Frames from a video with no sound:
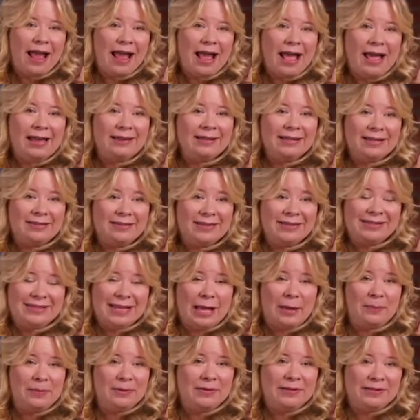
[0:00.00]
and in this
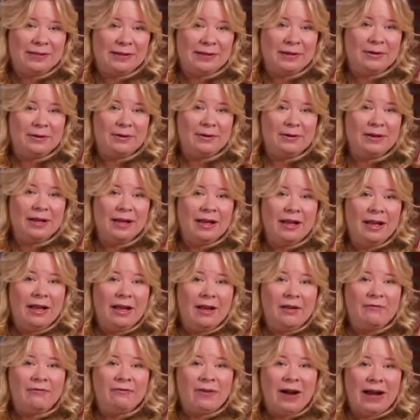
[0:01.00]
episode,
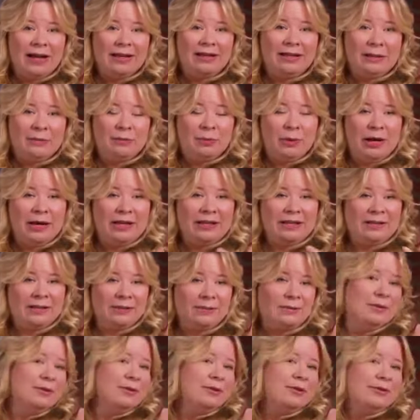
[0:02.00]
finally breaks
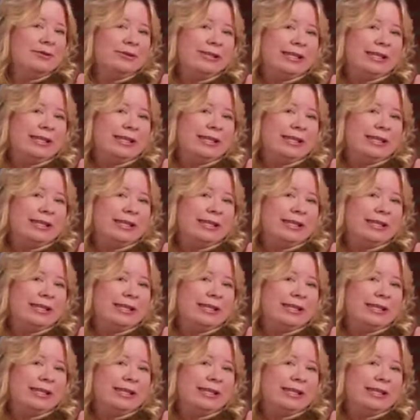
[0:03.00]
through